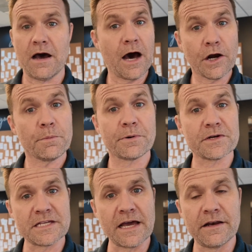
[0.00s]

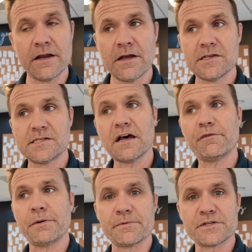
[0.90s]
100%
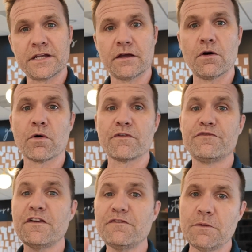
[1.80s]
self-publishing, or
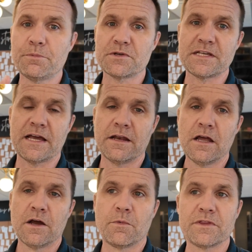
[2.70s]
50%
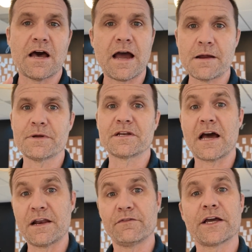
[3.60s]
with a hybrid,
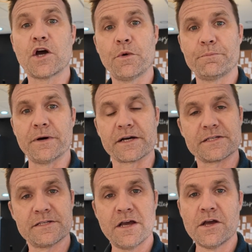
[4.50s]
kind of like Hope
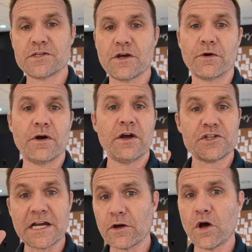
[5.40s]
Books. So
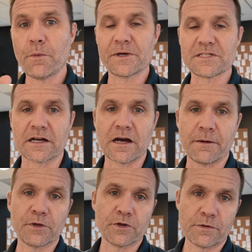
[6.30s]
check out
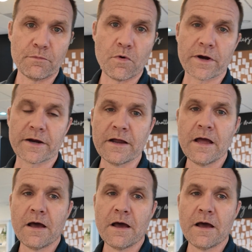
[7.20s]
hopebooks.com to learn more.